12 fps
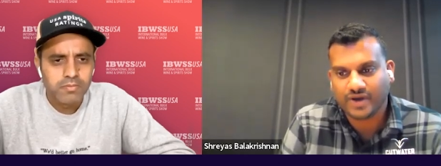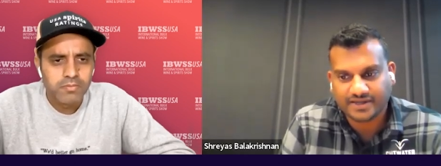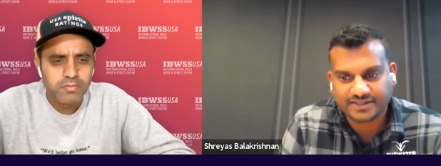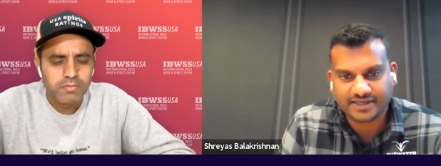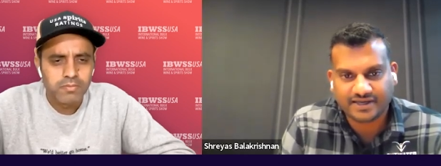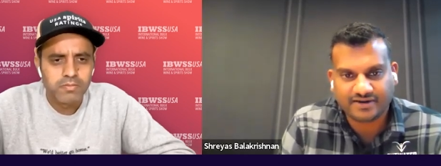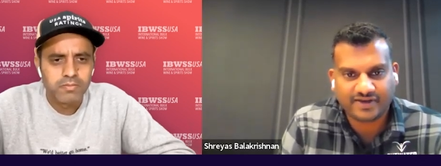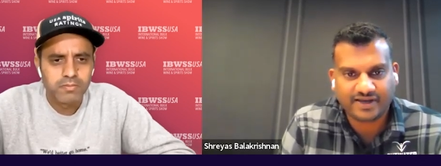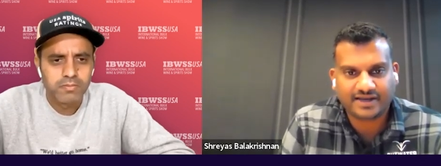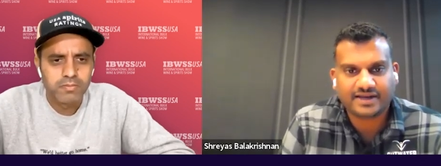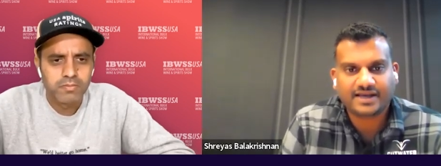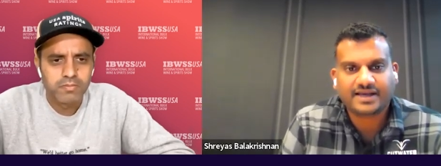Speaker 1: when to
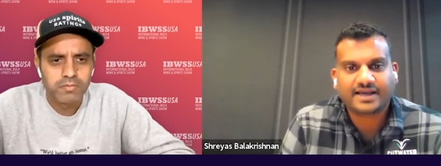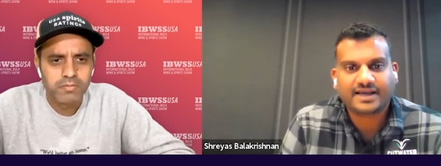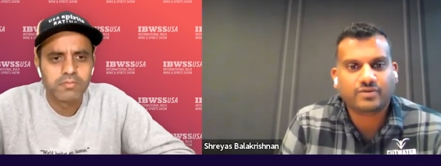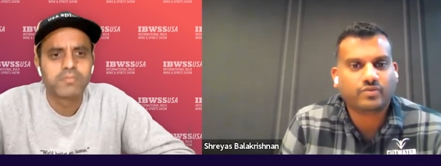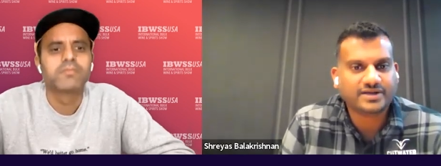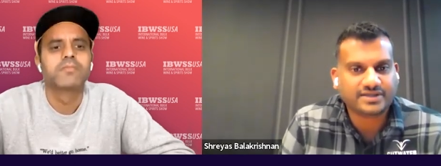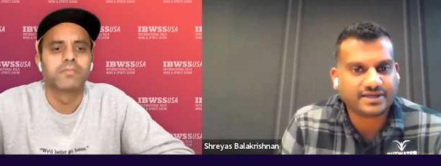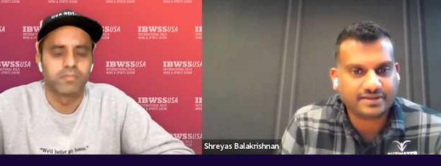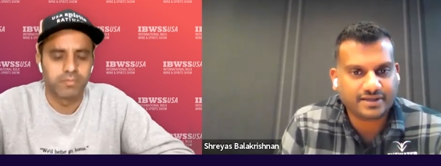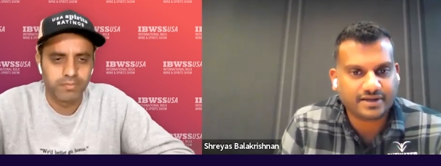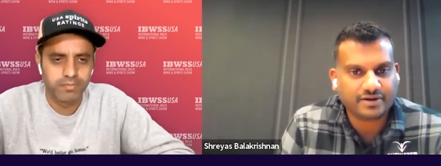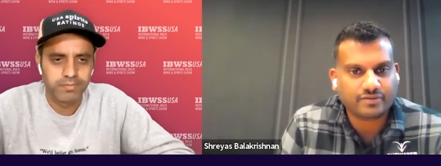innovate and when to
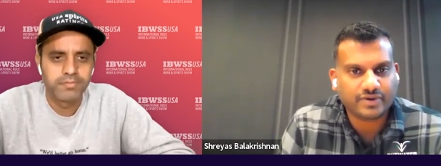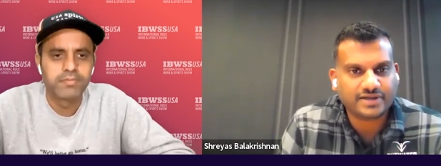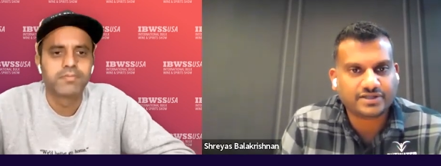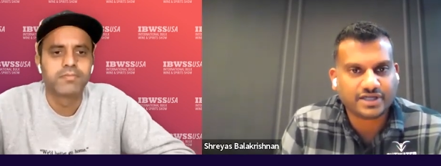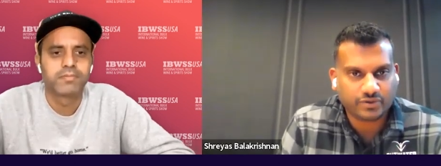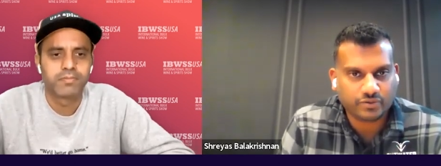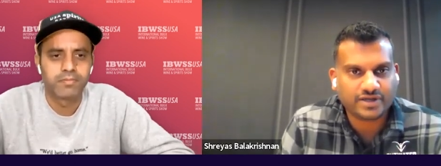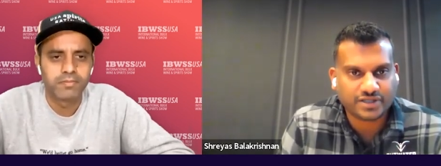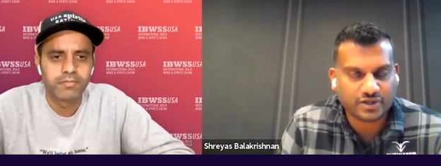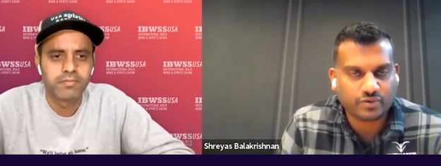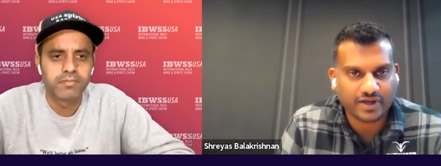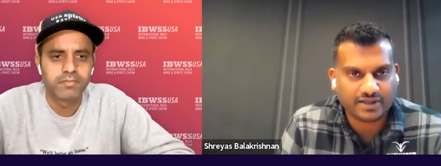mm. you know when to when
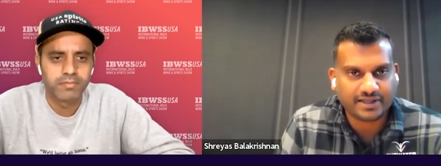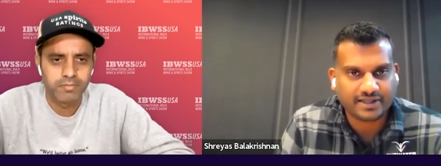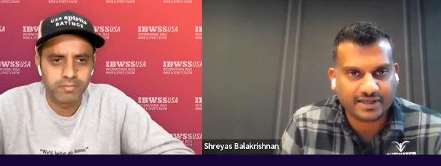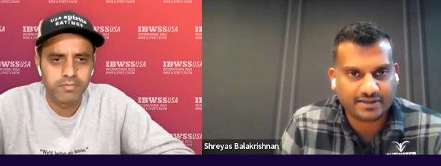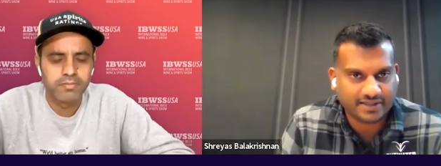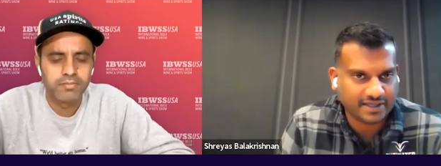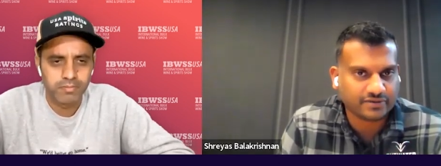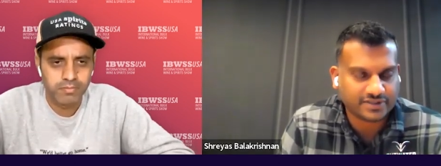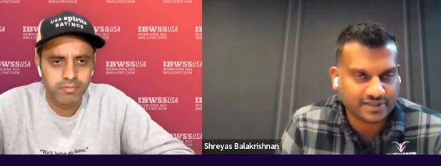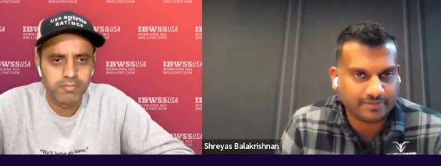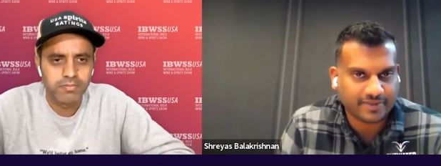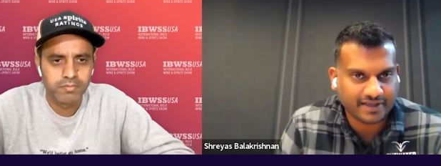to quickly kill
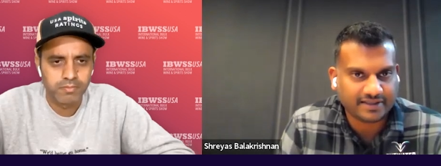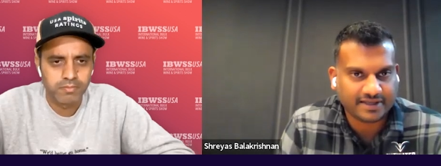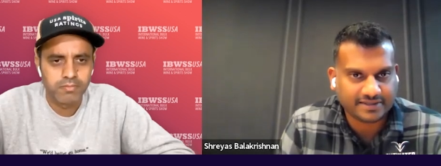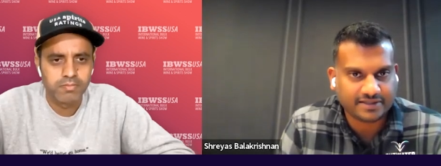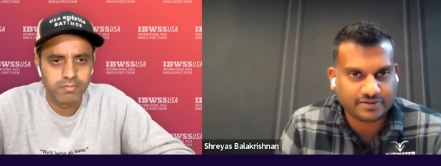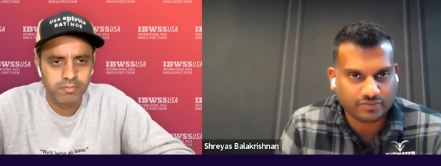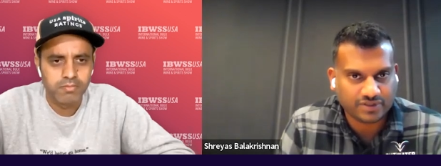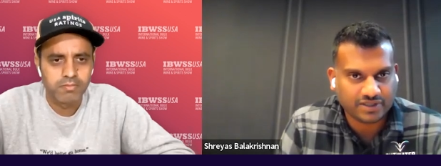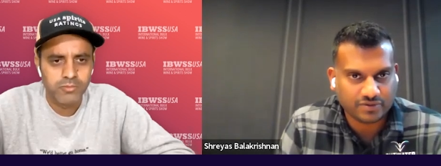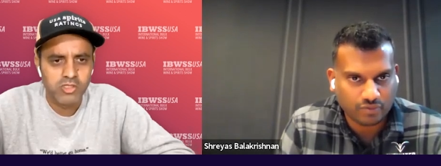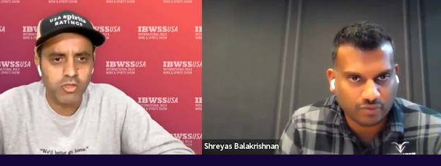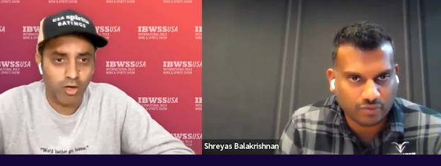something that didn't
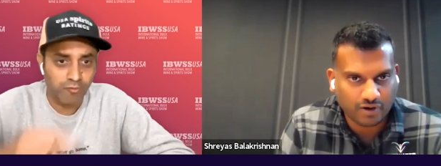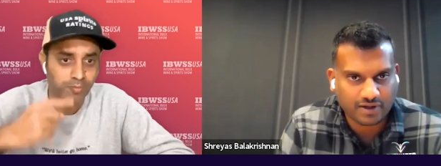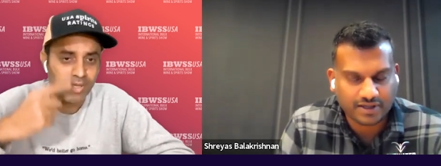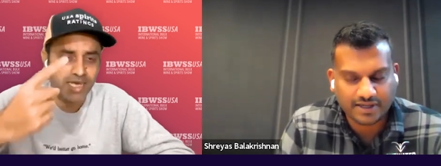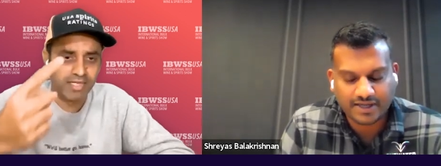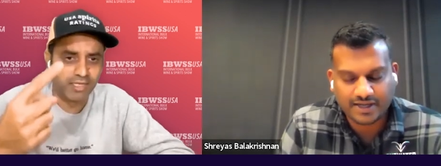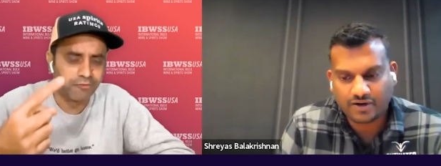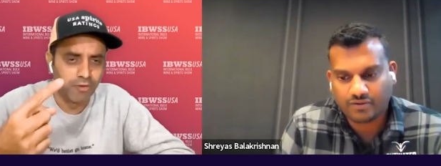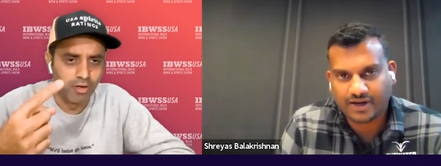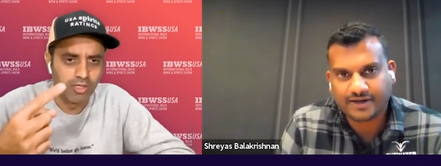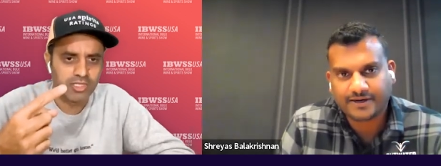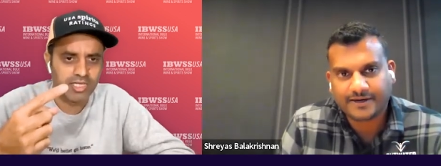didn't sort work, of being
Speaker 2: the
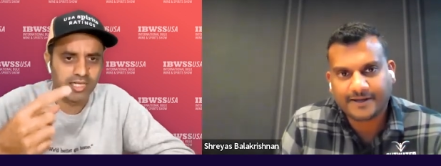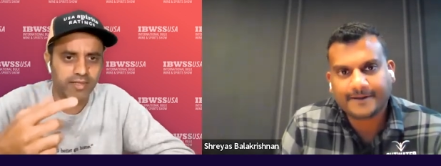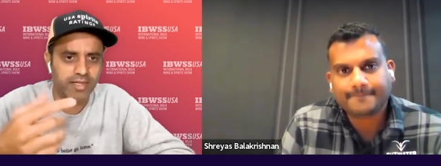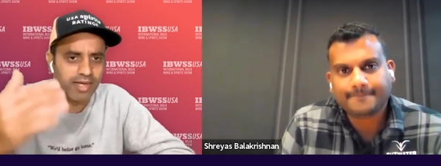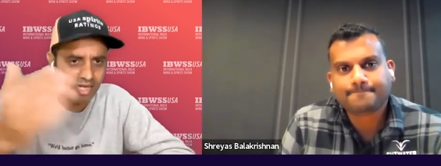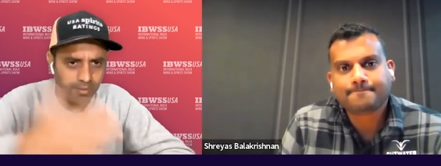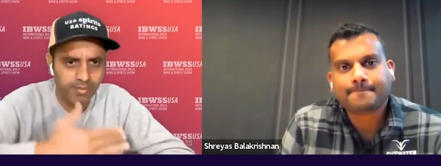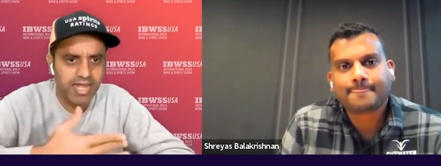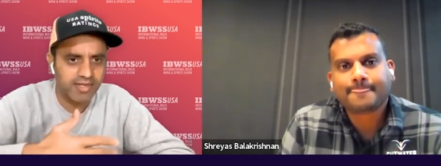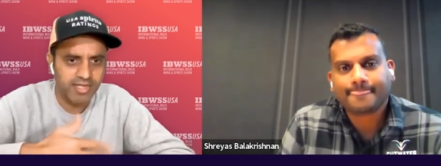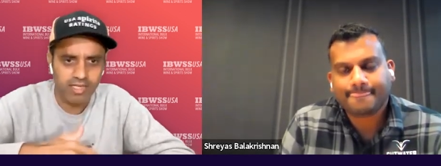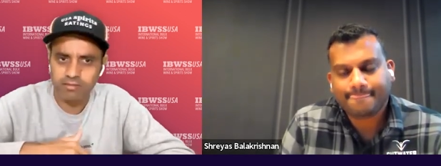first right? and then
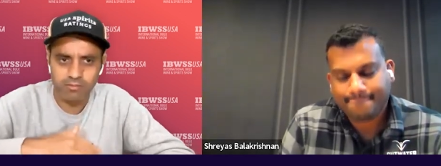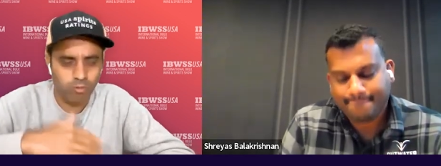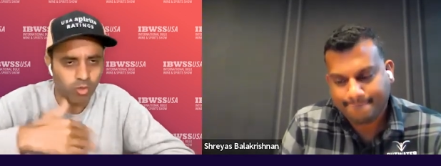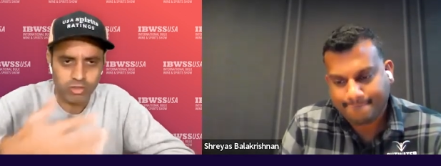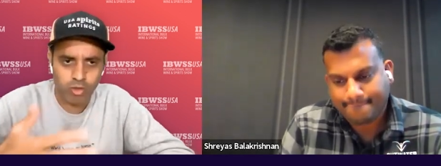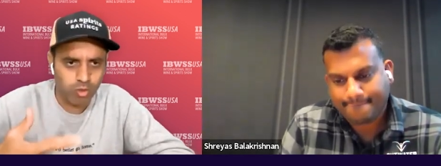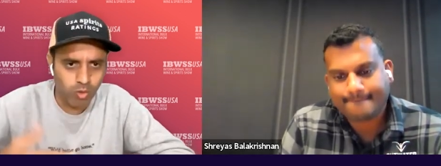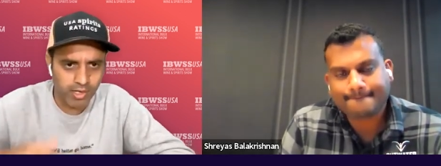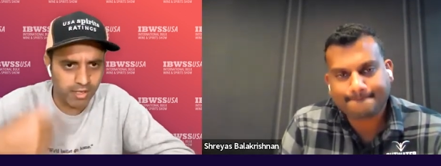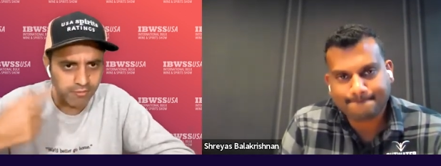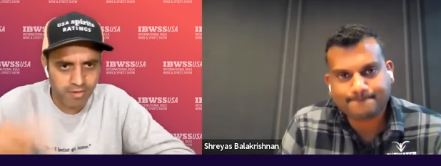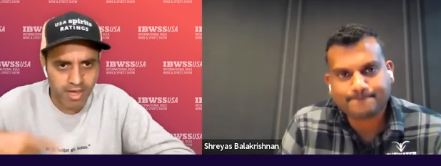eliminating what's not
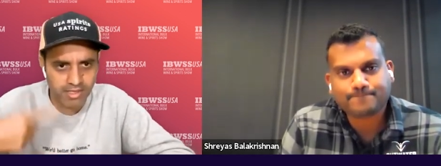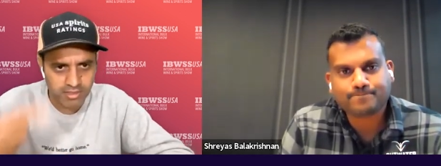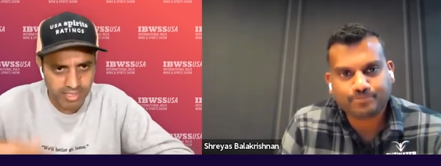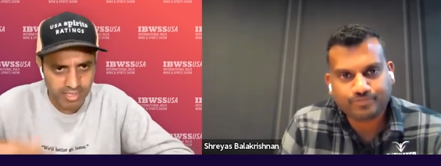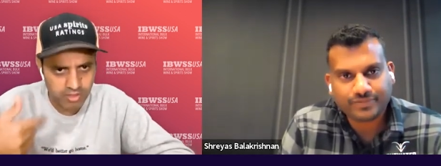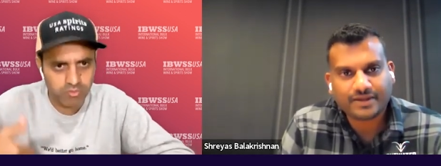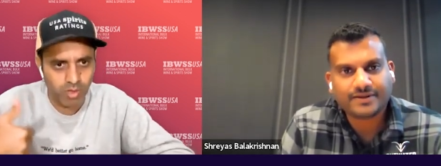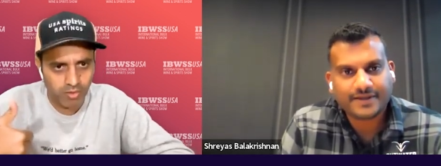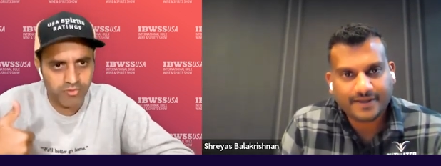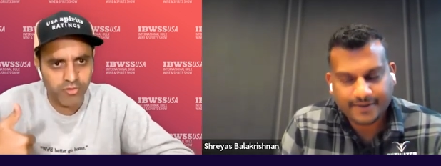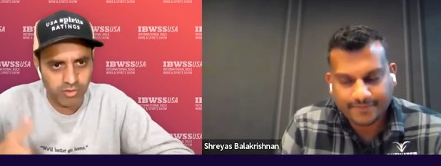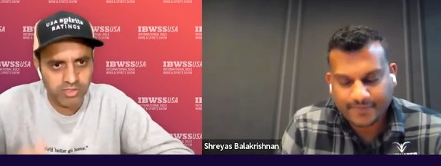working fast. That's one
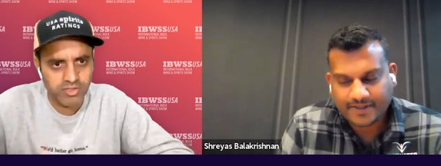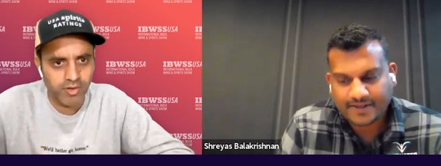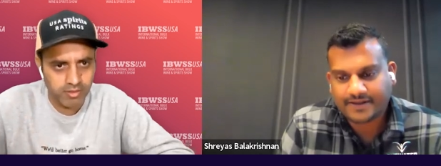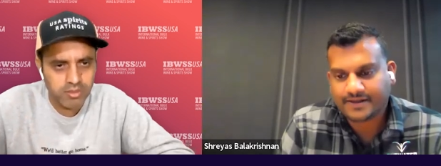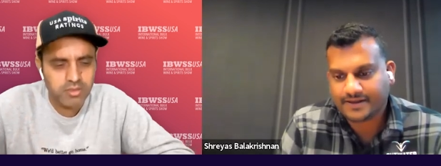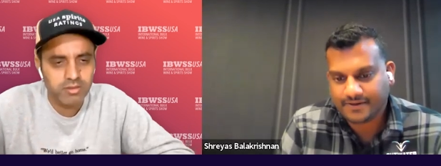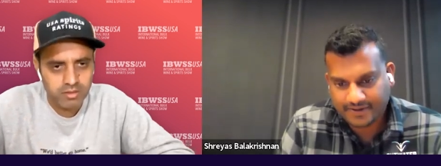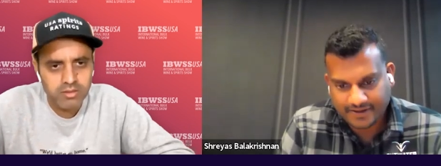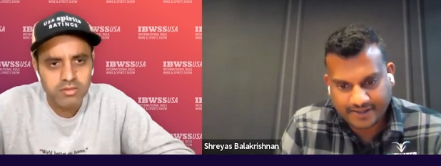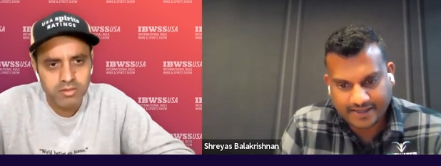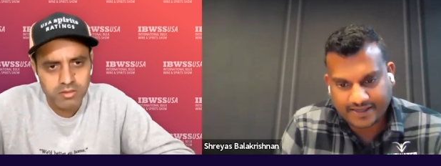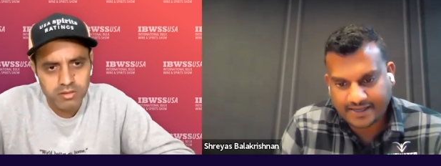of your strengths.
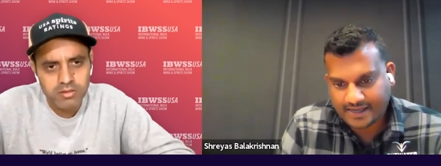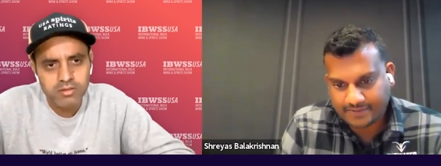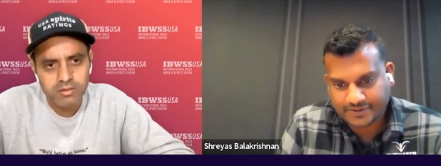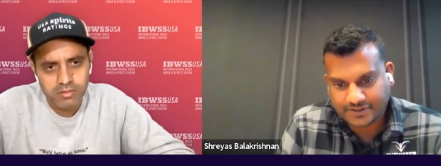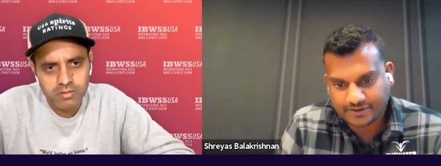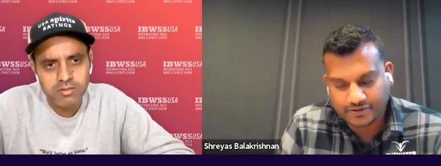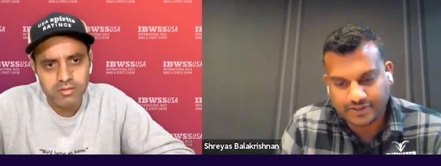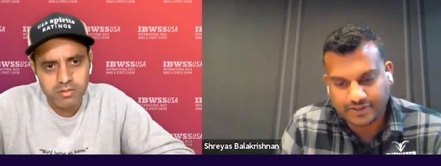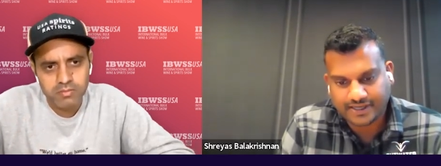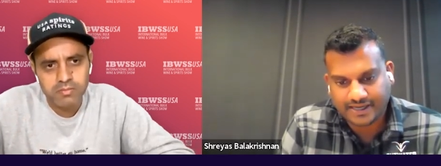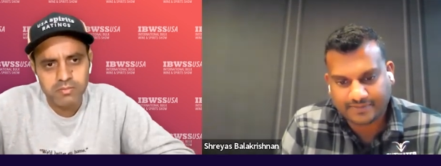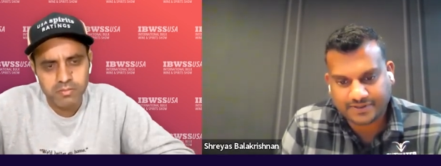
Speaker 1: Absolutely,